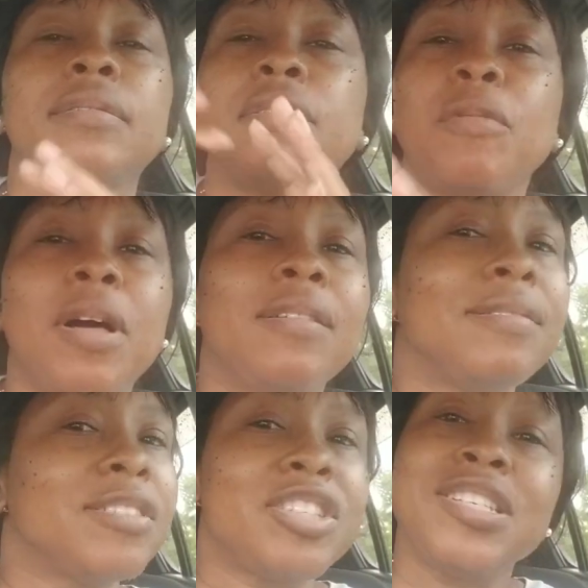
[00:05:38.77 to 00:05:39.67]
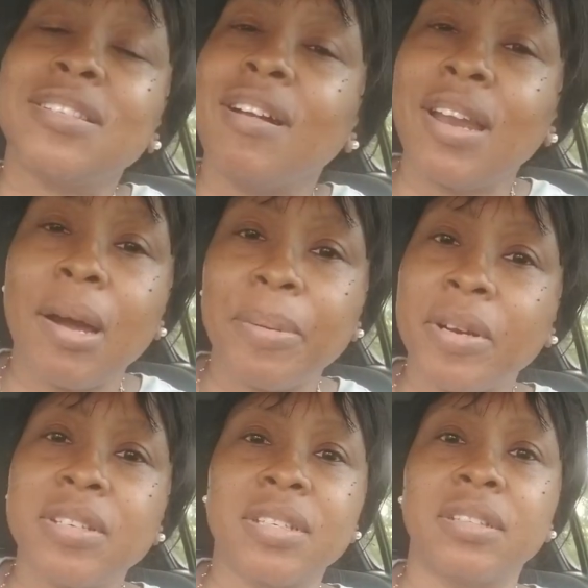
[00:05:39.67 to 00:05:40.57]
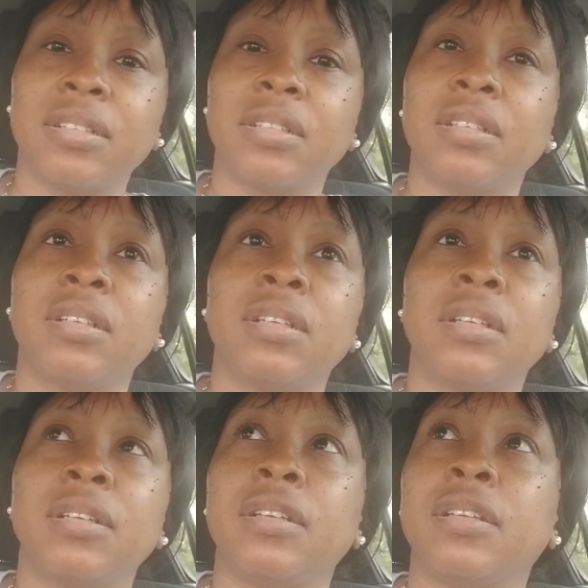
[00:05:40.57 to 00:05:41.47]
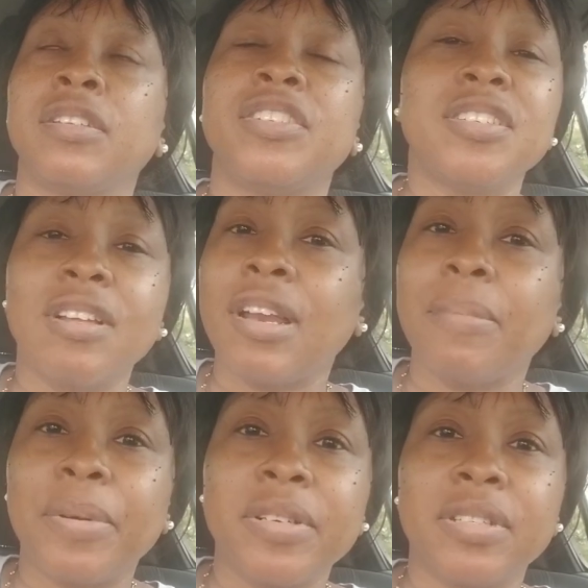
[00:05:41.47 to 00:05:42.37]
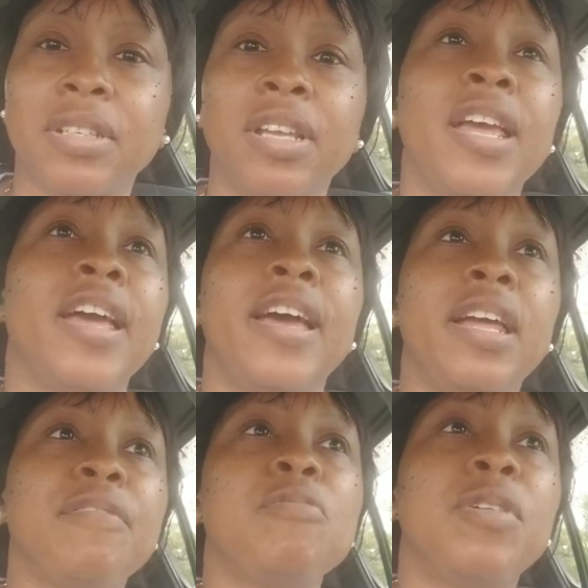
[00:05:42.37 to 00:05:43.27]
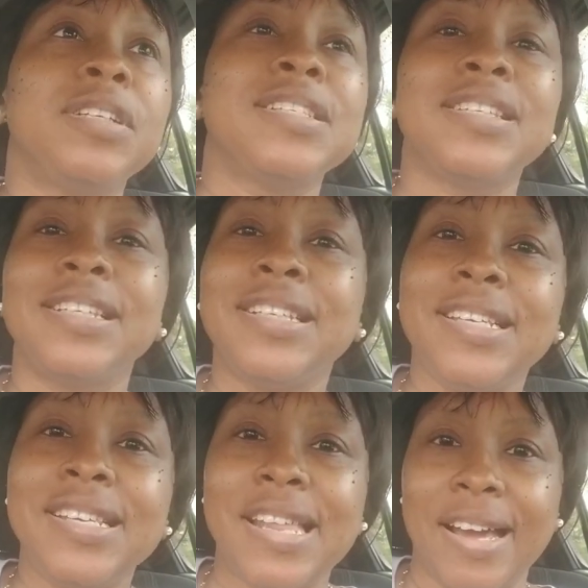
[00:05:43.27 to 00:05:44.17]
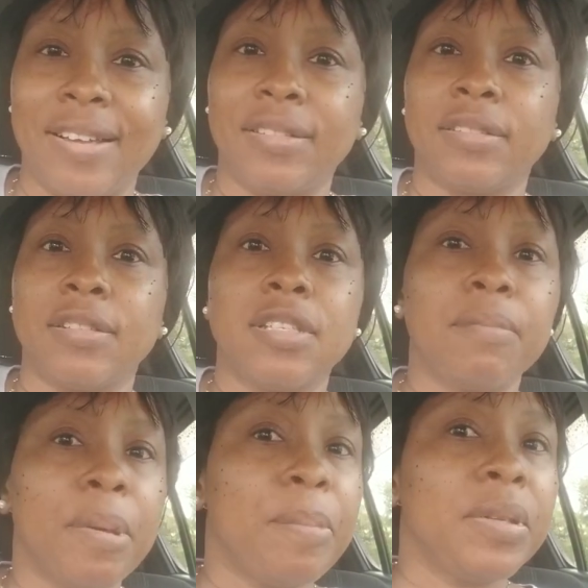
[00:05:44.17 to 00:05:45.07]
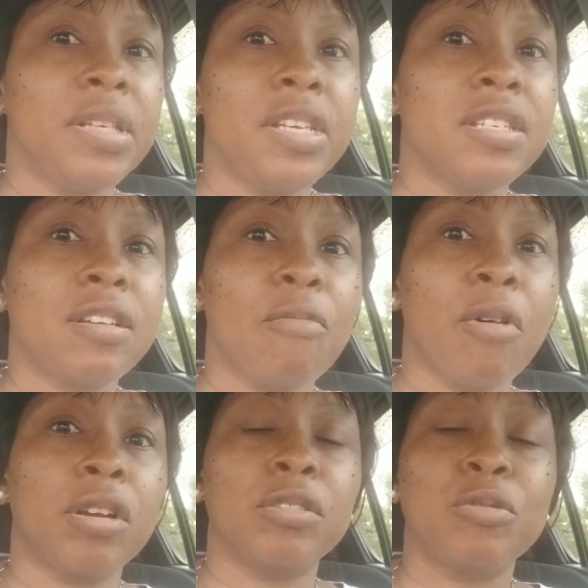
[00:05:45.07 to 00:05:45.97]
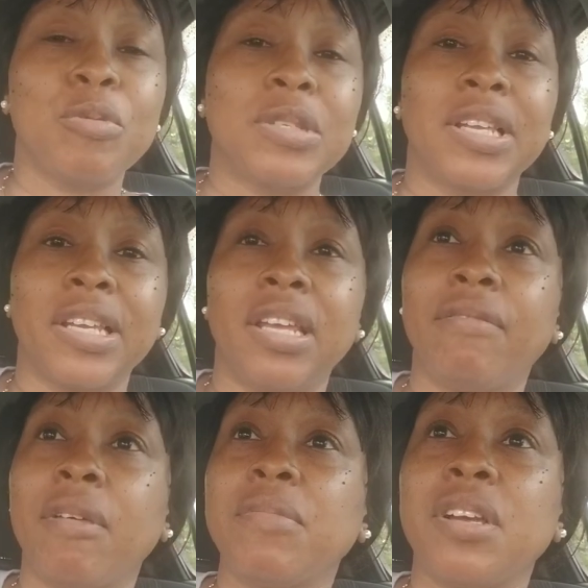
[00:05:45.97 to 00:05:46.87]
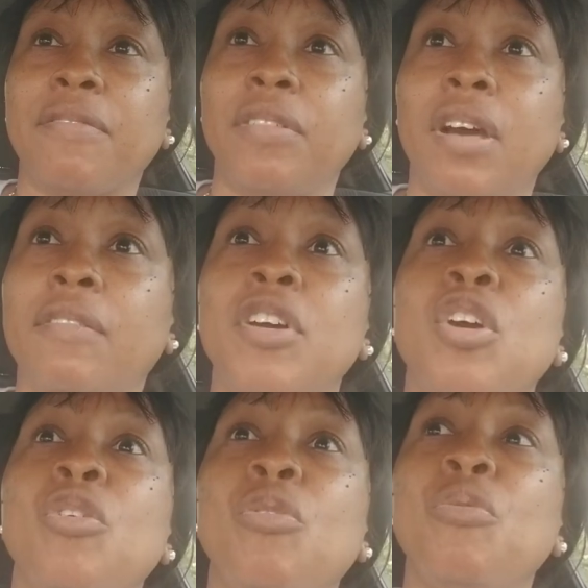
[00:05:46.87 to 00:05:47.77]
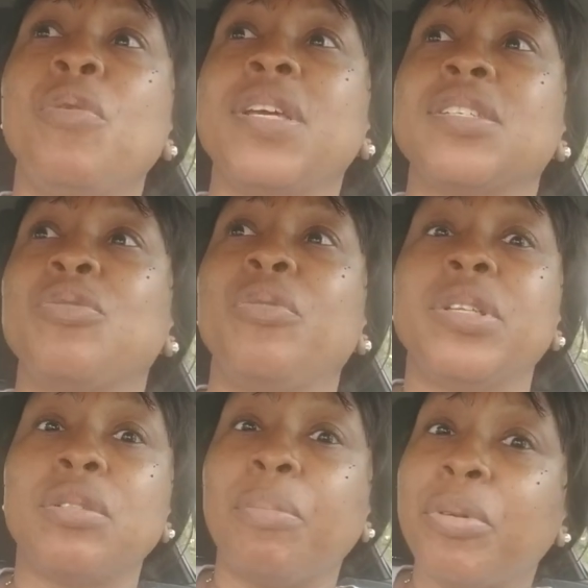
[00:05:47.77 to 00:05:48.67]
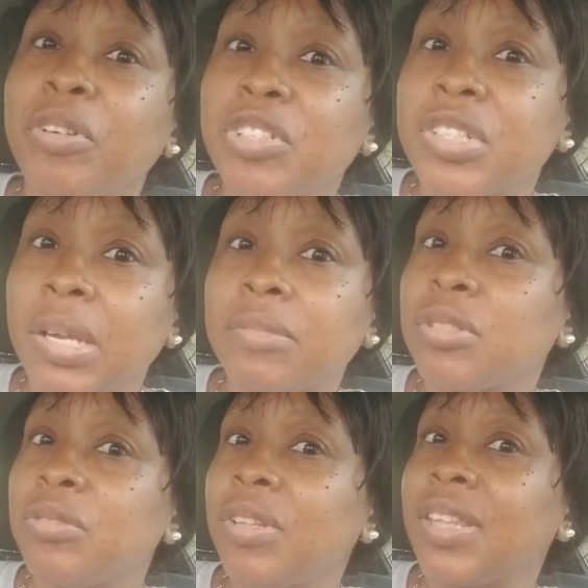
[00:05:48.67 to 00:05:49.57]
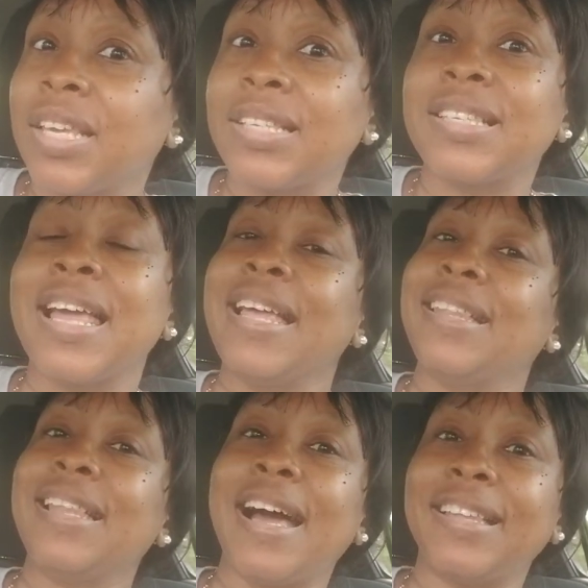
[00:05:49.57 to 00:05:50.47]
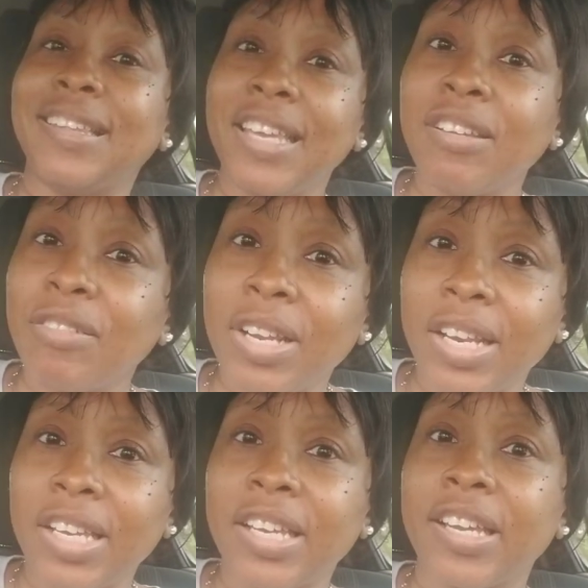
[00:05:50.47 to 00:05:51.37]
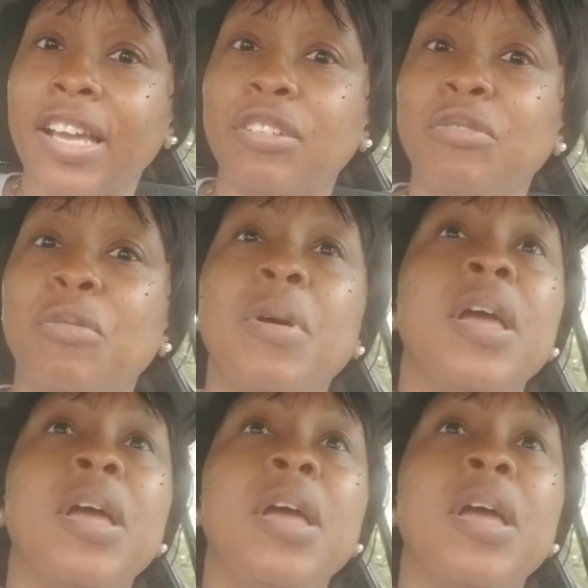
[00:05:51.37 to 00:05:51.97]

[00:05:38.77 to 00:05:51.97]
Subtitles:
well, she's not that person. She's not that person. And everyone doesn't need that. Some people need someone who is going to give them tough love, who is going to push them to do the things that they know that they can do,